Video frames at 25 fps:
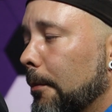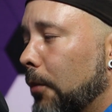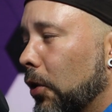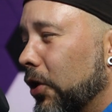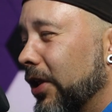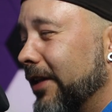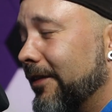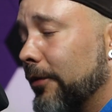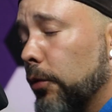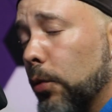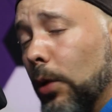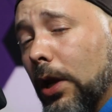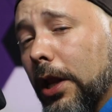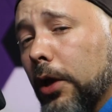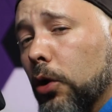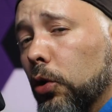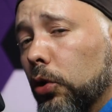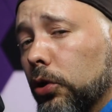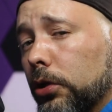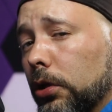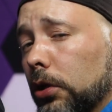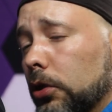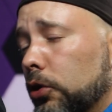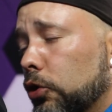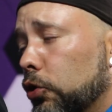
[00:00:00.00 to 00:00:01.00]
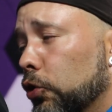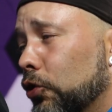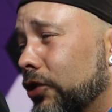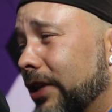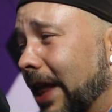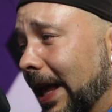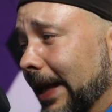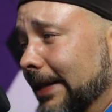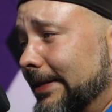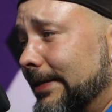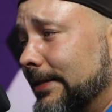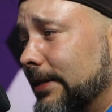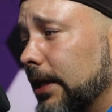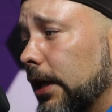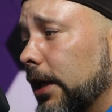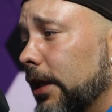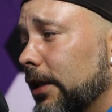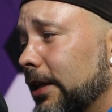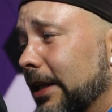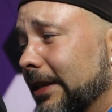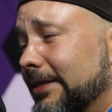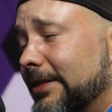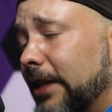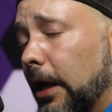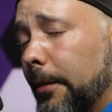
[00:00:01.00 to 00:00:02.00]
but it's really good to test
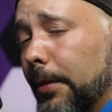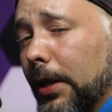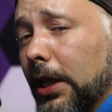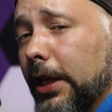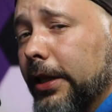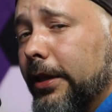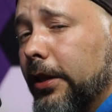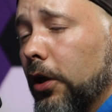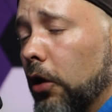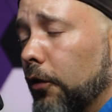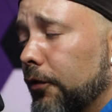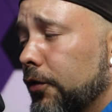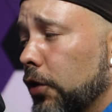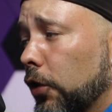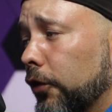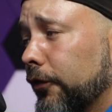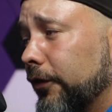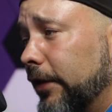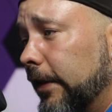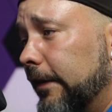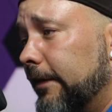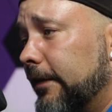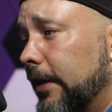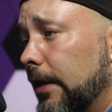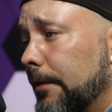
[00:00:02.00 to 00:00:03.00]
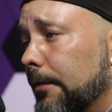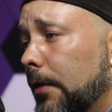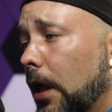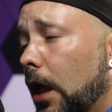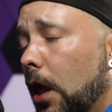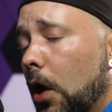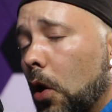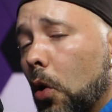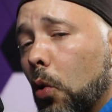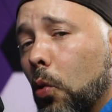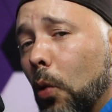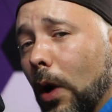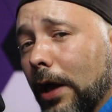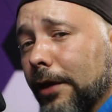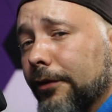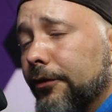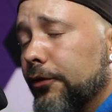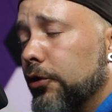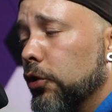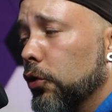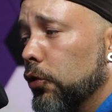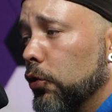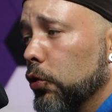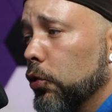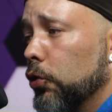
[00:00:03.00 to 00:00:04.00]
the stability of your system
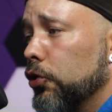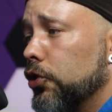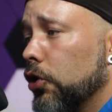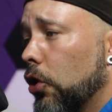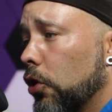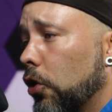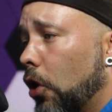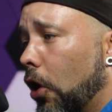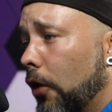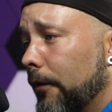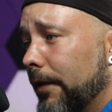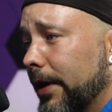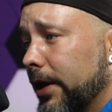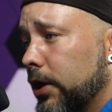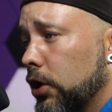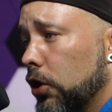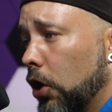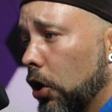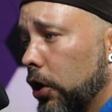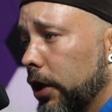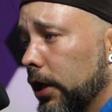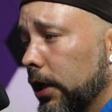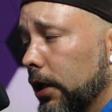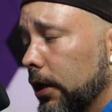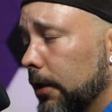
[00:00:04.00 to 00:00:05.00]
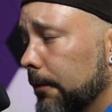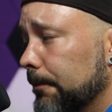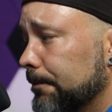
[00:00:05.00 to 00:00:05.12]
once you do your overclocking.